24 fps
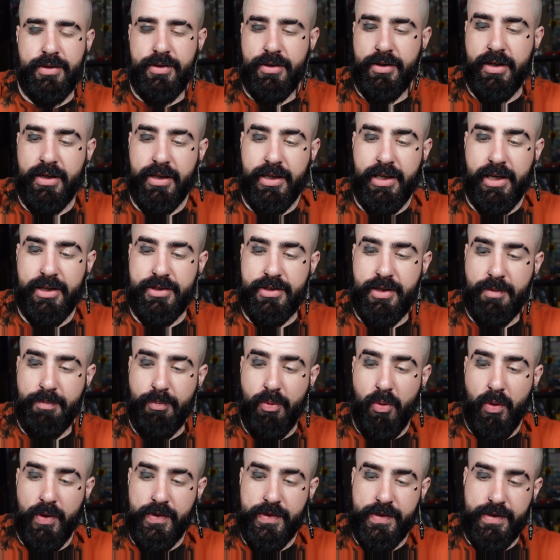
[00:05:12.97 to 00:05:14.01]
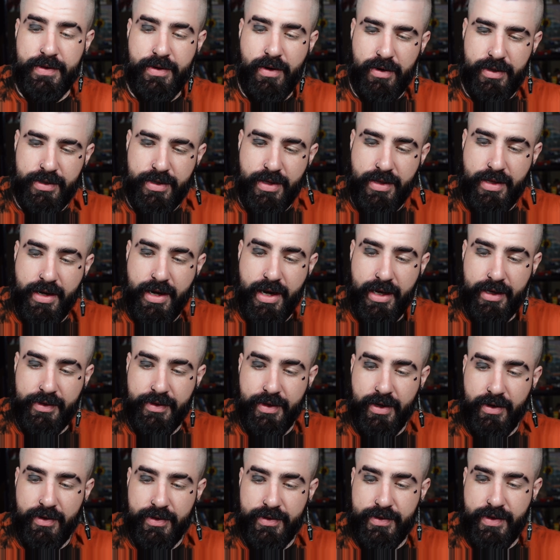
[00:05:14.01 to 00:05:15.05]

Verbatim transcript: you're gonna catch a poison dart to the neck there,